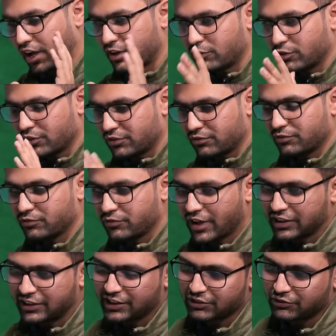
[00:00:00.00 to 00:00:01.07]
was
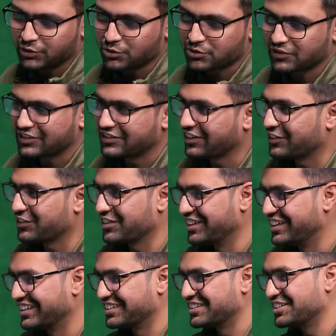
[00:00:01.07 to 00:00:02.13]
fairly confused when I was
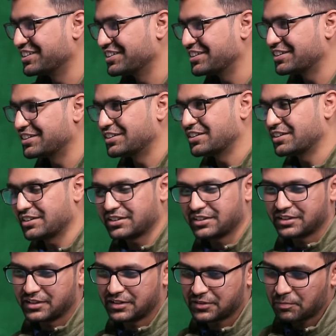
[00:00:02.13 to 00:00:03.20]
reading
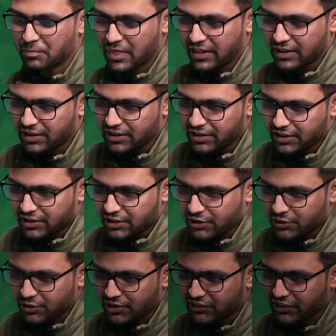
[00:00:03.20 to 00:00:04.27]
these.
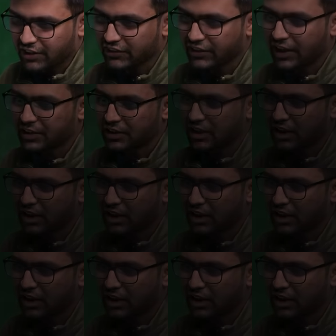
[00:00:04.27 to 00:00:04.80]
So, he says that